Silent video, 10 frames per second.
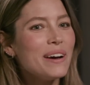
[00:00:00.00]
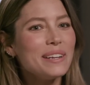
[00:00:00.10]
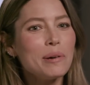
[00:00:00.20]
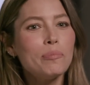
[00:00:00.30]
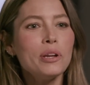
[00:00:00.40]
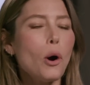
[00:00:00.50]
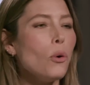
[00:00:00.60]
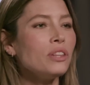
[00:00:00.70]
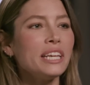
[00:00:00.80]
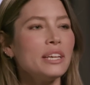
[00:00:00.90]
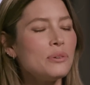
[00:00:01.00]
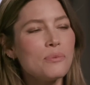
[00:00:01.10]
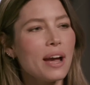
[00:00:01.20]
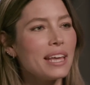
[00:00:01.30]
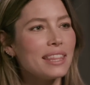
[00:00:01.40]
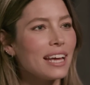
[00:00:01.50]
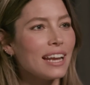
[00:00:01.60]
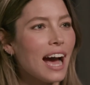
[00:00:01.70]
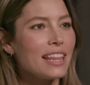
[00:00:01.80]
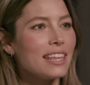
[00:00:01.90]
but but only in a way
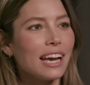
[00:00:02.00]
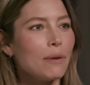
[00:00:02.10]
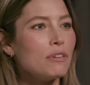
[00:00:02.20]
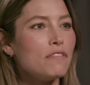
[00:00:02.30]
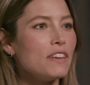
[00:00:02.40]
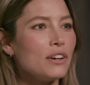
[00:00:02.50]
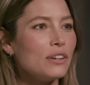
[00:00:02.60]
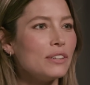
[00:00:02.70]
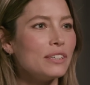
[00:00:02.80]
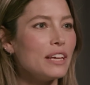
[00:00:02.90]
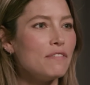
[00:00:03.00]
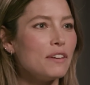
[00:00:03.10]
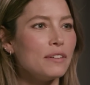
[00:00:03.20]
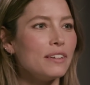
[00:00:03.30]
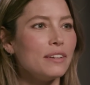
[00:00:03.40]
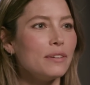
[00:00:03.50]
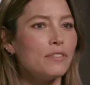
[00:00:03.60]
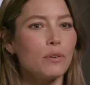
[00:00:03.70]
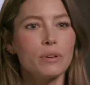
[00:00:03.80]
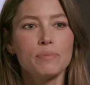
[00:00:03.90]
that I think I would feel if it
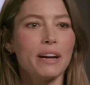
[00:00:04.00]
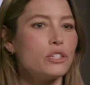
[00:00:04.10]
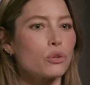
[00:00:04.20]
if it was my